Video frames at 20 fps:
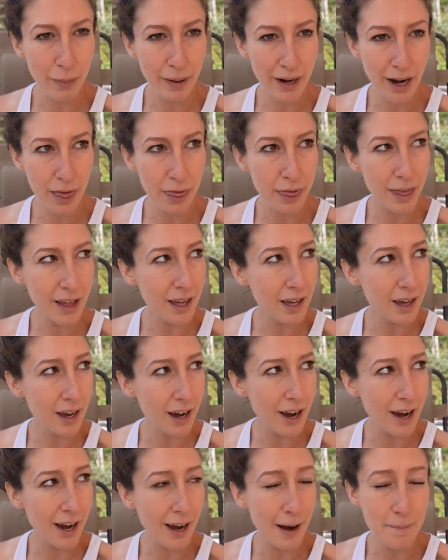but I think
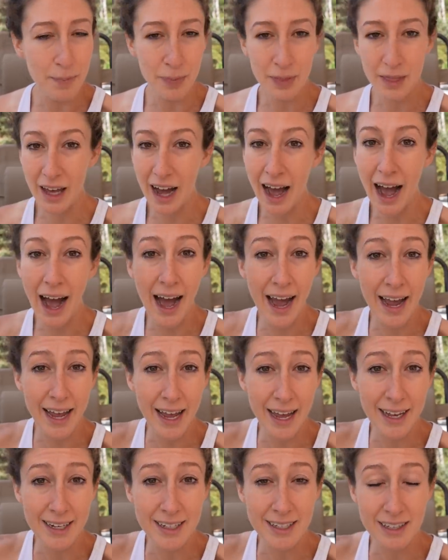um, the
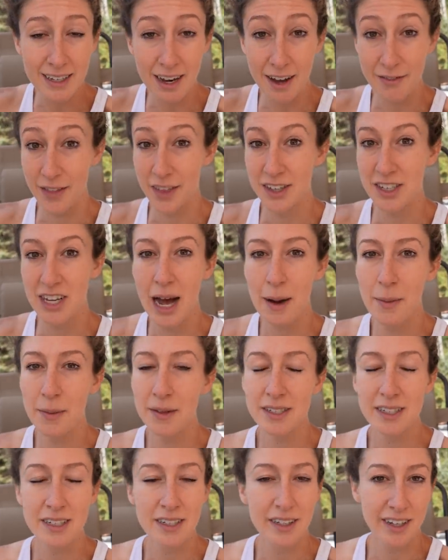high-end stuff at the top of the
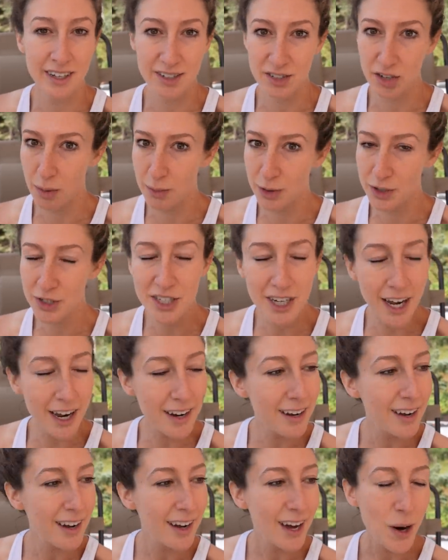ceiling is almost
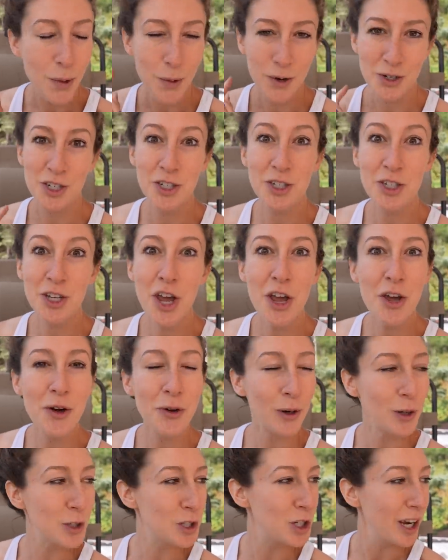done, which is
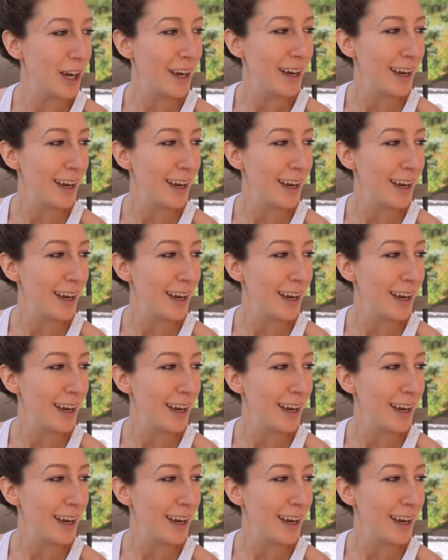huge